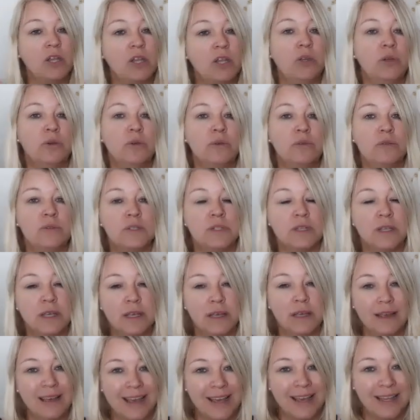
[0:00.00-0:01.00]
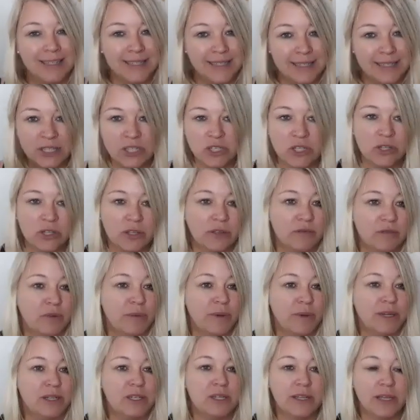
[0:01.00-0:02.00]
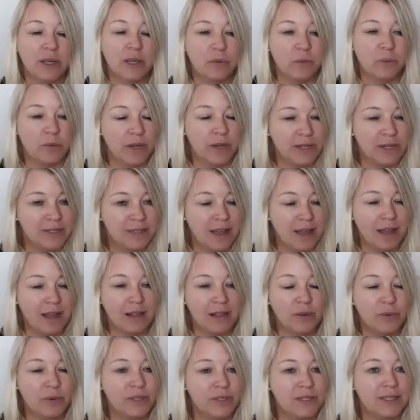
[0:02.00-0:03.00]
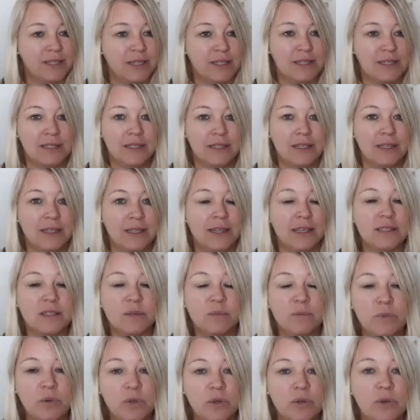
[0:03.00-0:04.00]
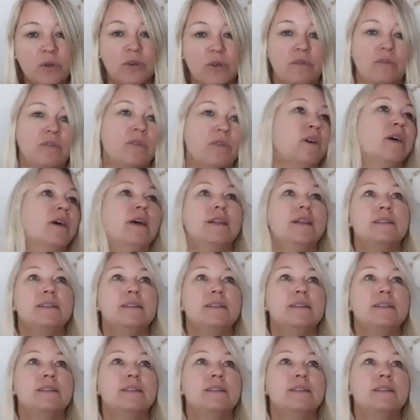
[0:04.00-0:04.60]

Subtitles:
use additional information, like exactly what Stacey did. That's beautiful.